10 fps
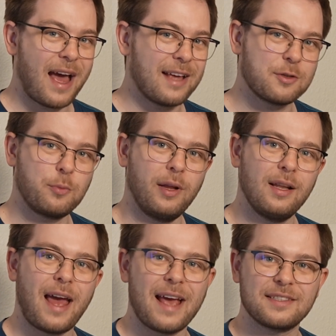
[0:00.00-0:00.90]
as
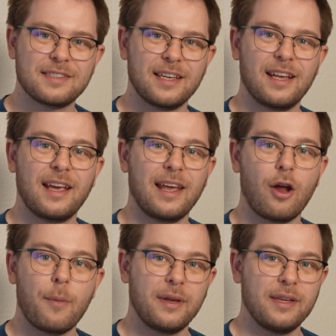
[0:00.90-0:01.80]
well as setting it
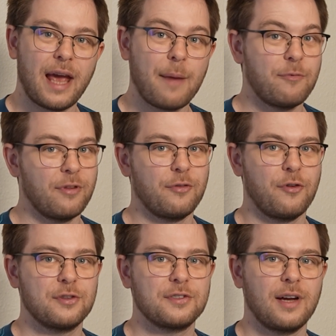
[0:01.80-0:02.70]
up in the app for the
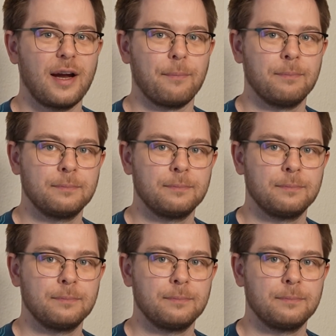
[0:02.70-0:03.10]
first time.